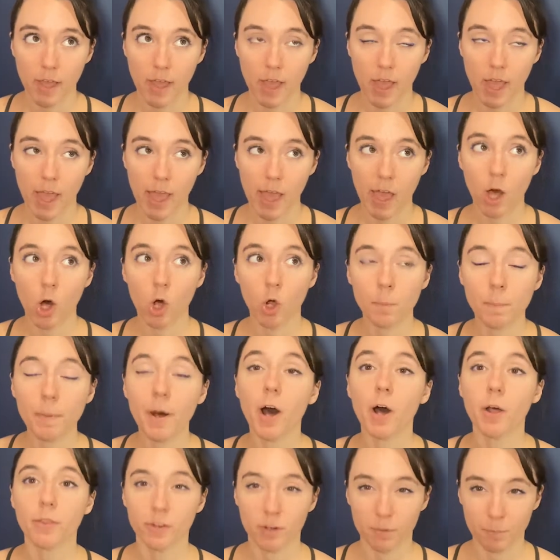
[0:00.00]
help
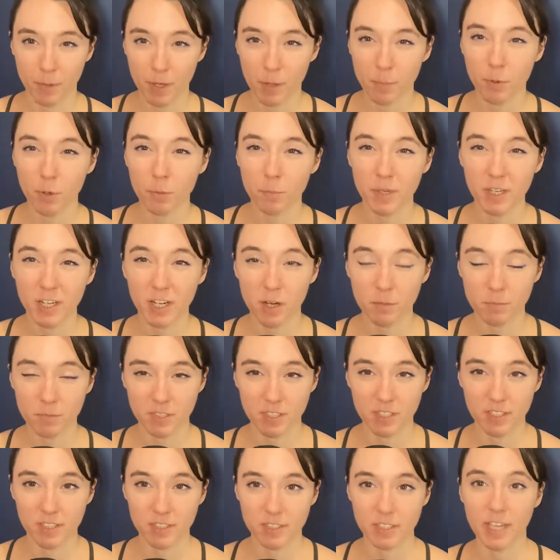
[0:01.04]
other people become
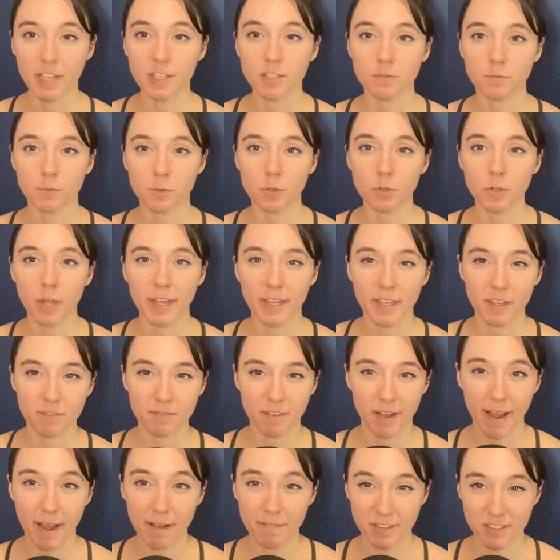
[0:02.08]
successful. Like if
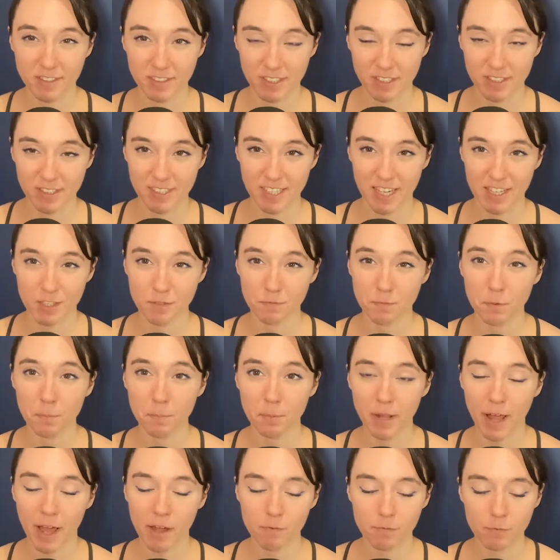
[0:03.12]
I have a successful
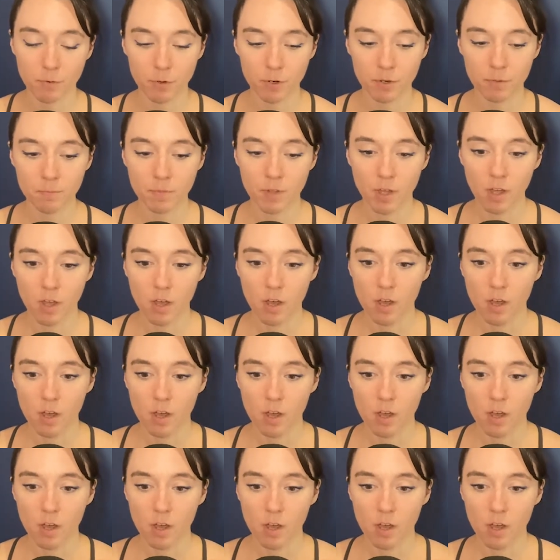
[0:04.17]
platform,